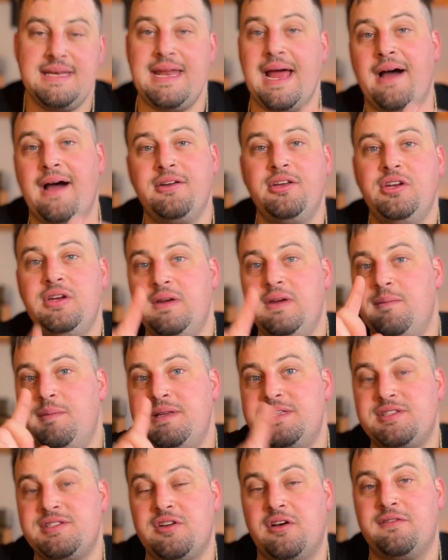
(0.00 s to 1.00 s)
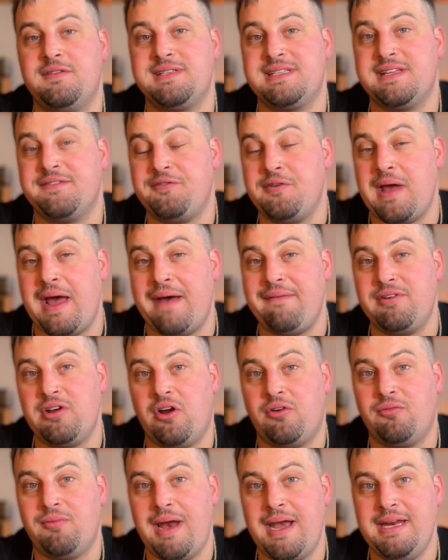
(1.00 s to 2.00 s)
Now you need to be serviced if you haven't
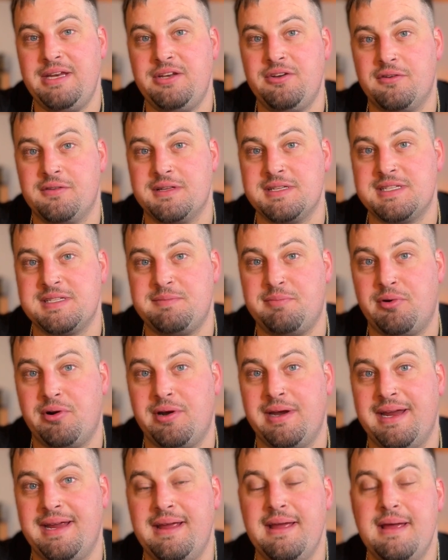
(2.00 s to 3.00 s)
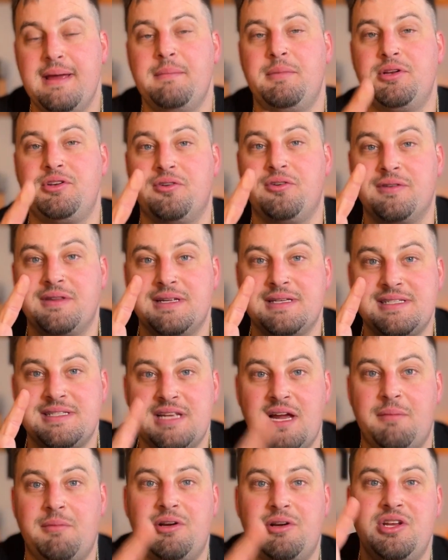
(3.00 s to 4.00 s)
already during the spring, but during the
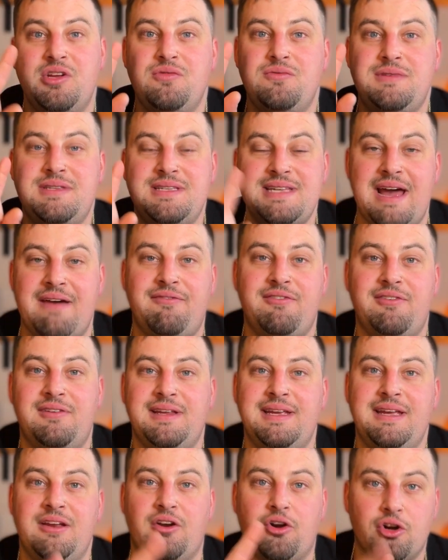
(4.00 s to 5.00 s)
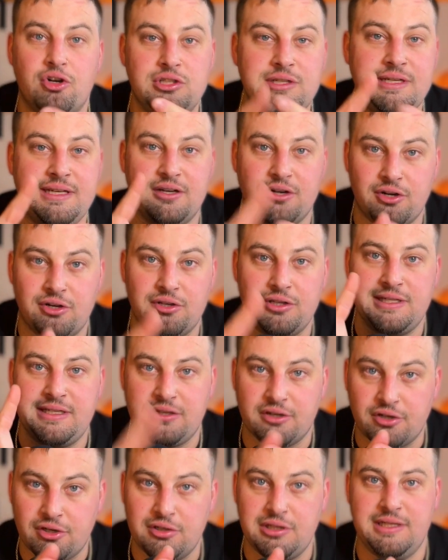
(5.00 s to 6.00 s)
summer you definitely
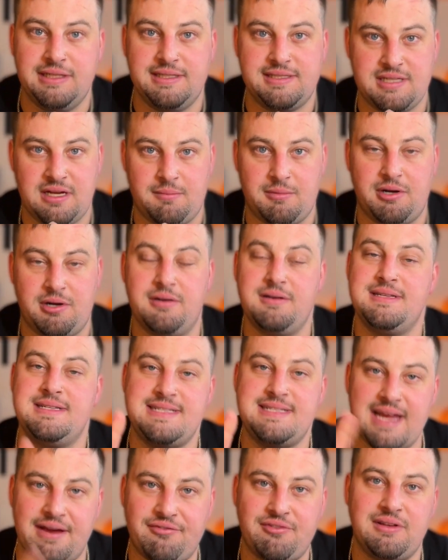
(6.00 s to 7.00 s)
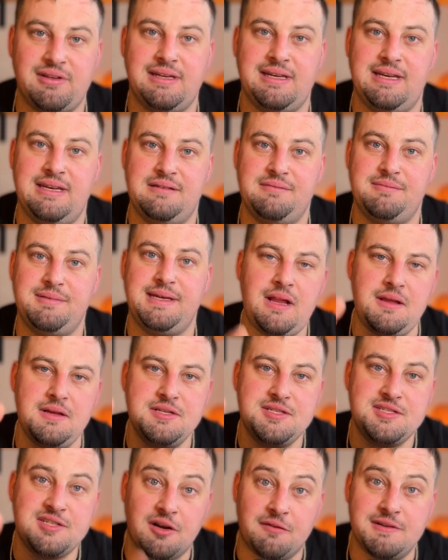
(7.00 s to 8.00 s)
early summer definitely need to be
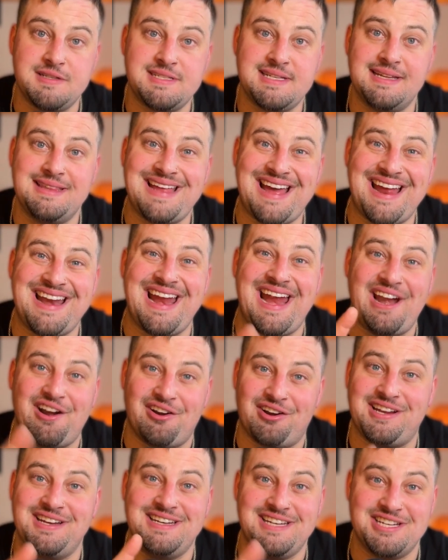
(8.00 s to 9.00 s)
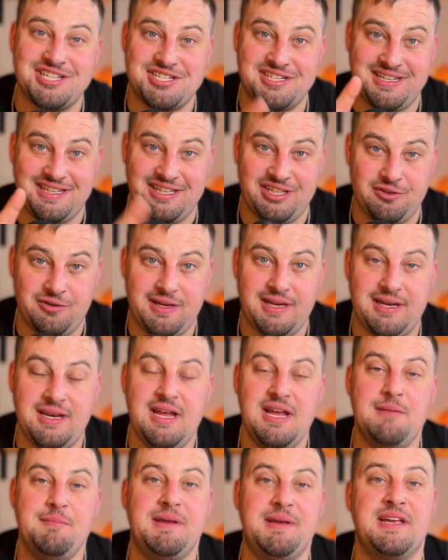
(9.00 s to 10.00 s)
servicing that air conditioning unit
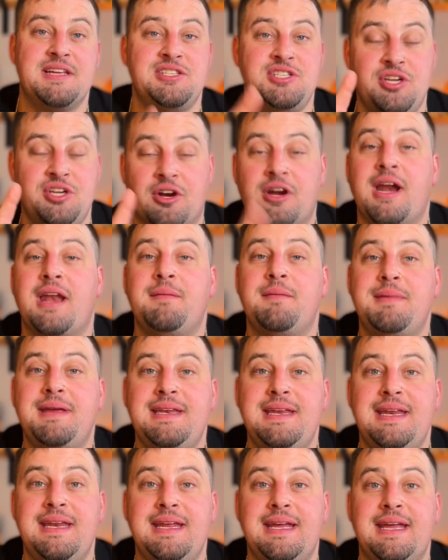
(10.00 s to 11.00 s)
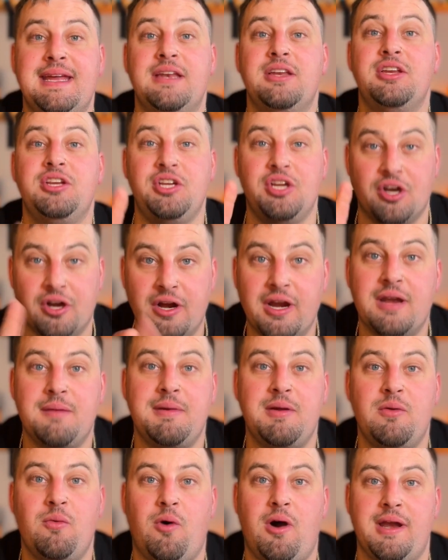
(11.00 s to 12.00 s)
because you're going to be needing it, you're going to
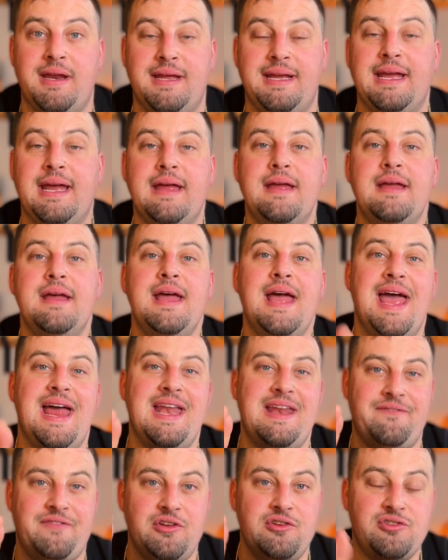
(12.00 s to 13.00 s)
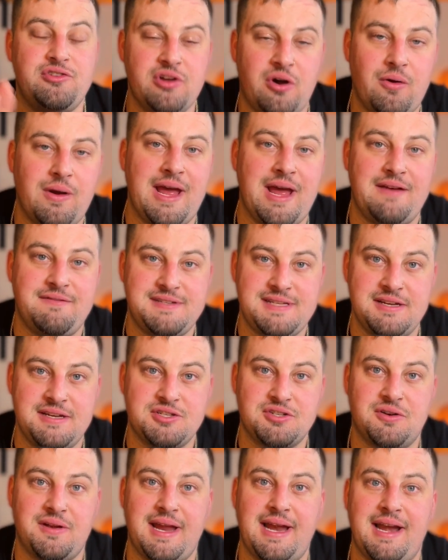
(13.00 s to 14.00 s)
be wanting it, and if you don't have
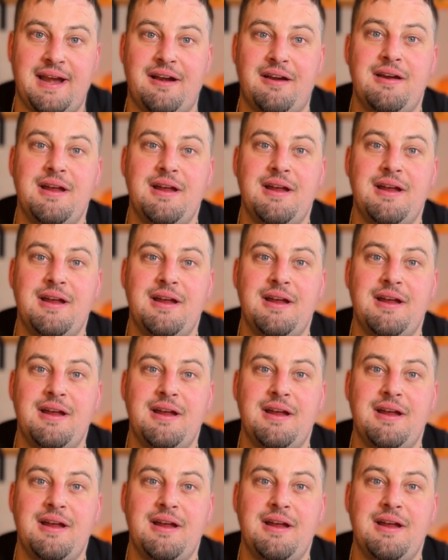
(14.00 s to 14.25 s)
central air,